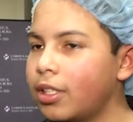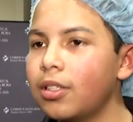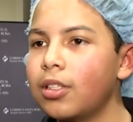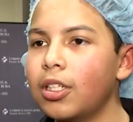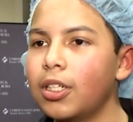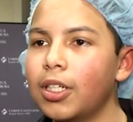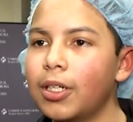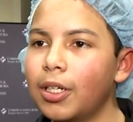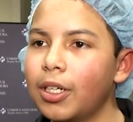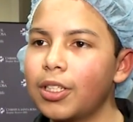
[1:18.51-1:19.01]

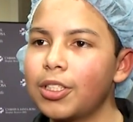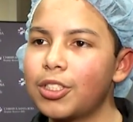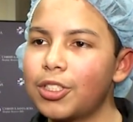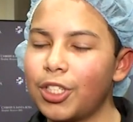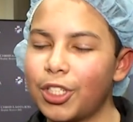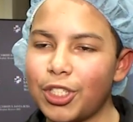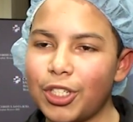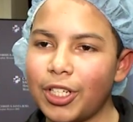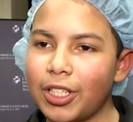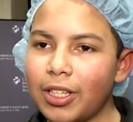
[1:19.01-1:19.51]
the
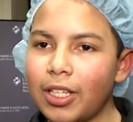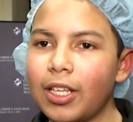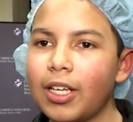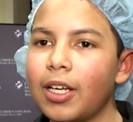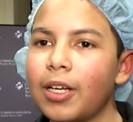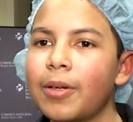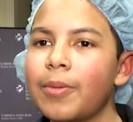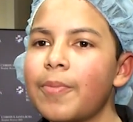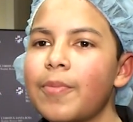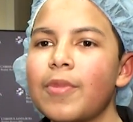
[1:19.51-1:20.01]
surgery
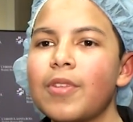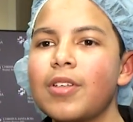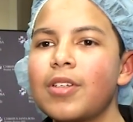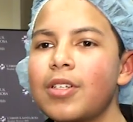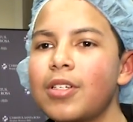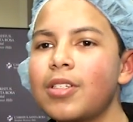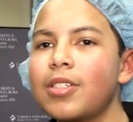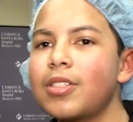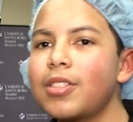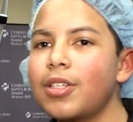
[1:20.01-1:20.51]
thing.
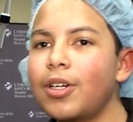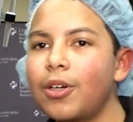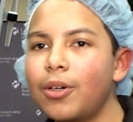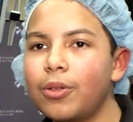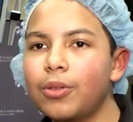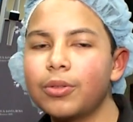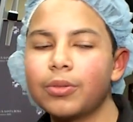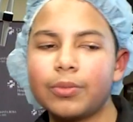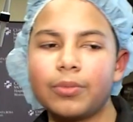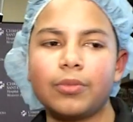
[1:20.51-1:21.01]

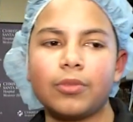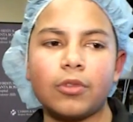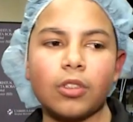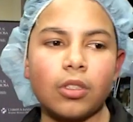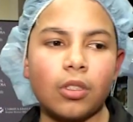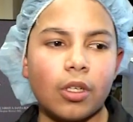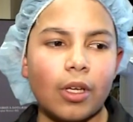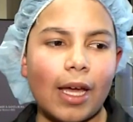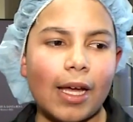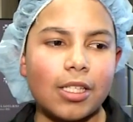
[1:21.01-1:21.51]
So
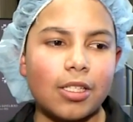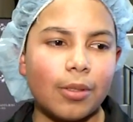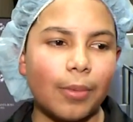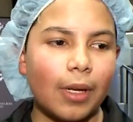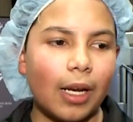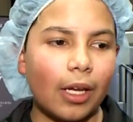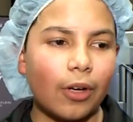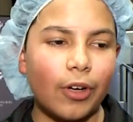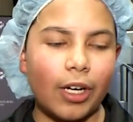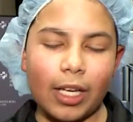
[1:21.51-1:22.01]
you have to be
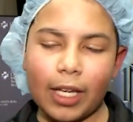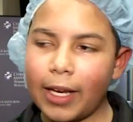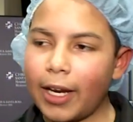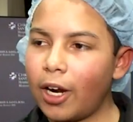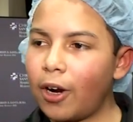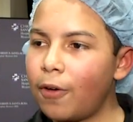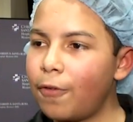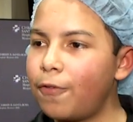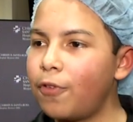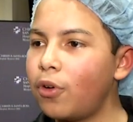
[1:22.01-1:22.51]
like really
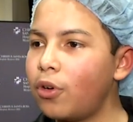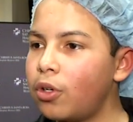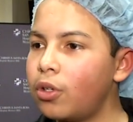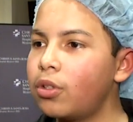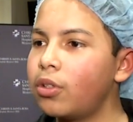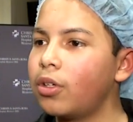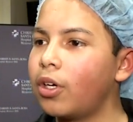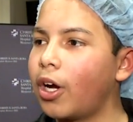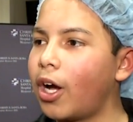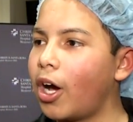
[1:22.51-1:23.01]

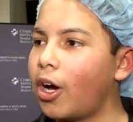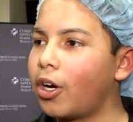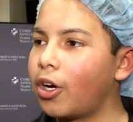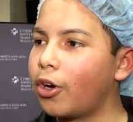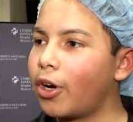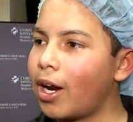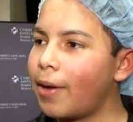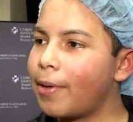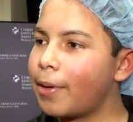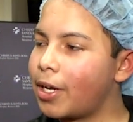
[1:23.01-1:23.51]
careful on how to
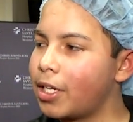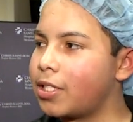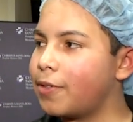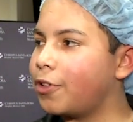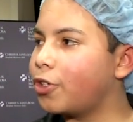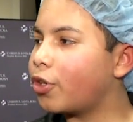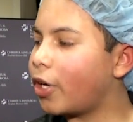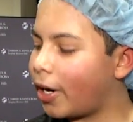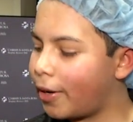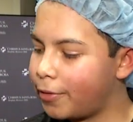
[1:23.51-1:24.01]
grab it because if
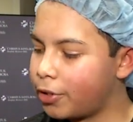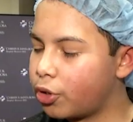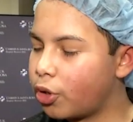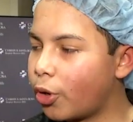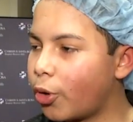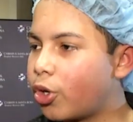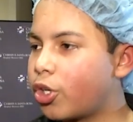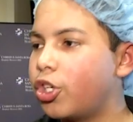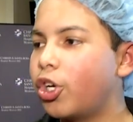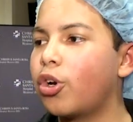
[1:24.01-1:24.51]
you,
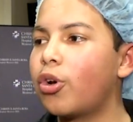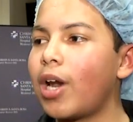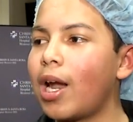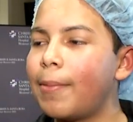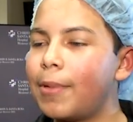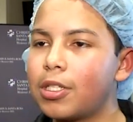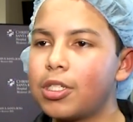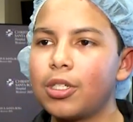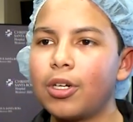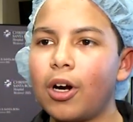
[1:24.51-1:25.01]
you grab
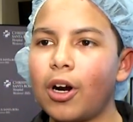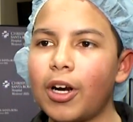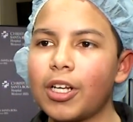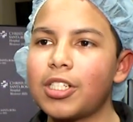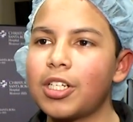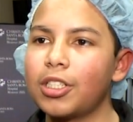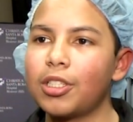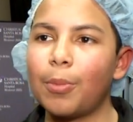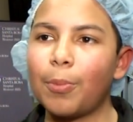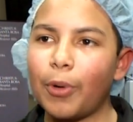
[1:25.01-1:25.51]
it too hard, it's
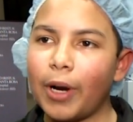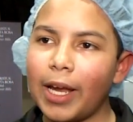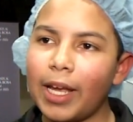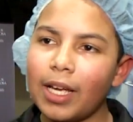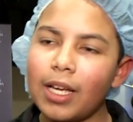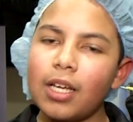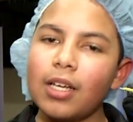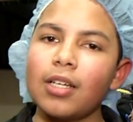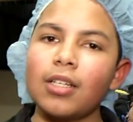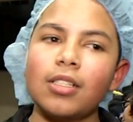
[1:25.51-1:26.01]
gonna break.
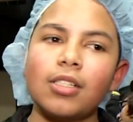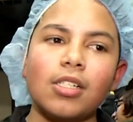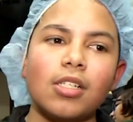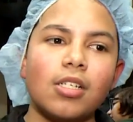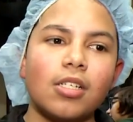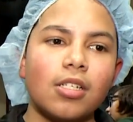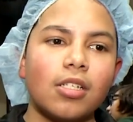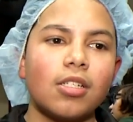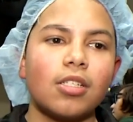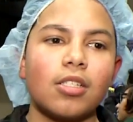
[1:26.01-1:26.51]

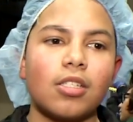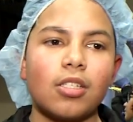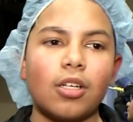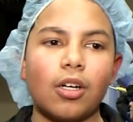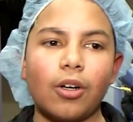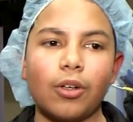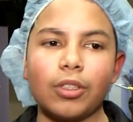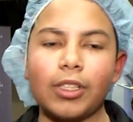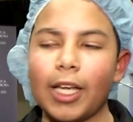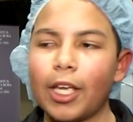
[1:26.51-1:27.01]

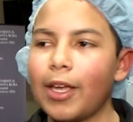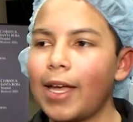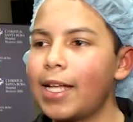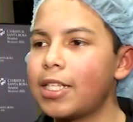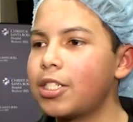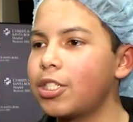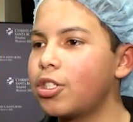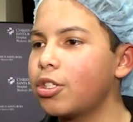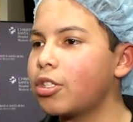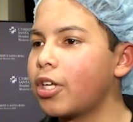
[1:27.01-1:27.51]
So then you have
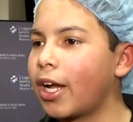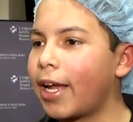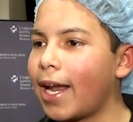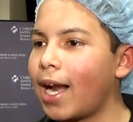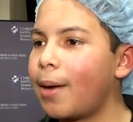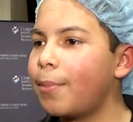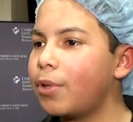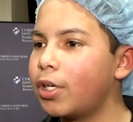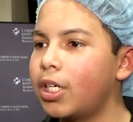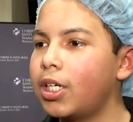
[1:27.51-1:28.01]
to do the
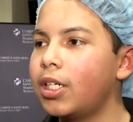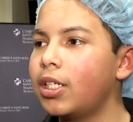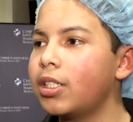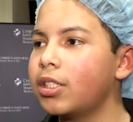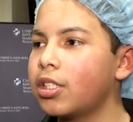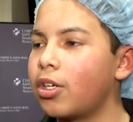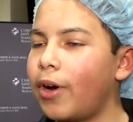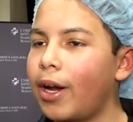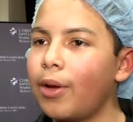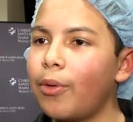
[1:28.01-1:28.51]
camera
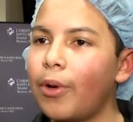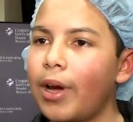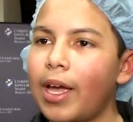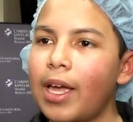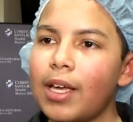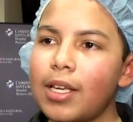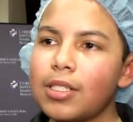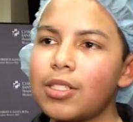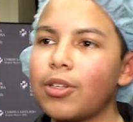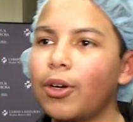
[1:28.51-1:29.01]
the right
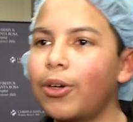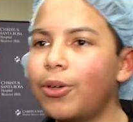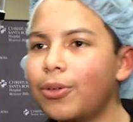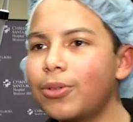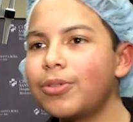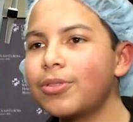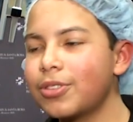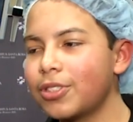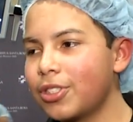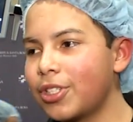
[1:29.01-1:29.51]
way so
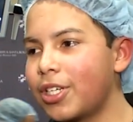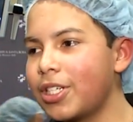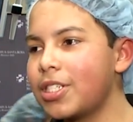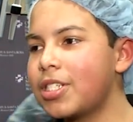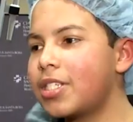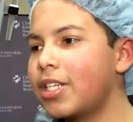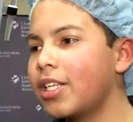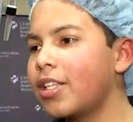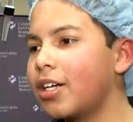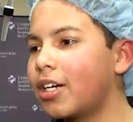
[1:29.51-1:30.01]
you can
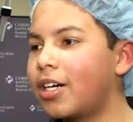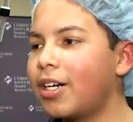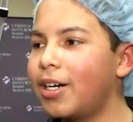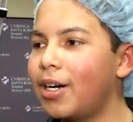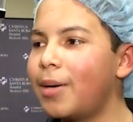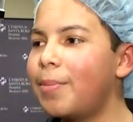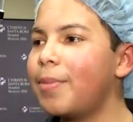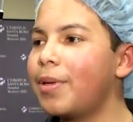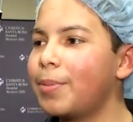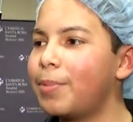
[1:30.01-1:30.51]
see the
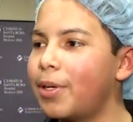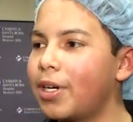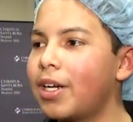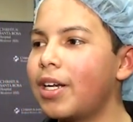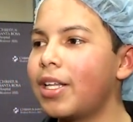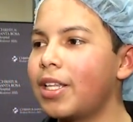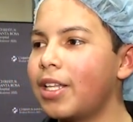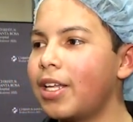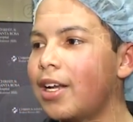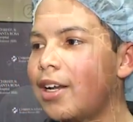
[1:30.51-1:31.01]
cup and put it
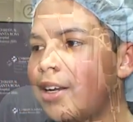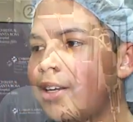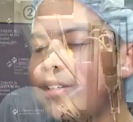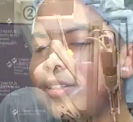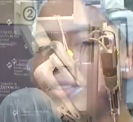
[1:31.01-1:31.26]
in there.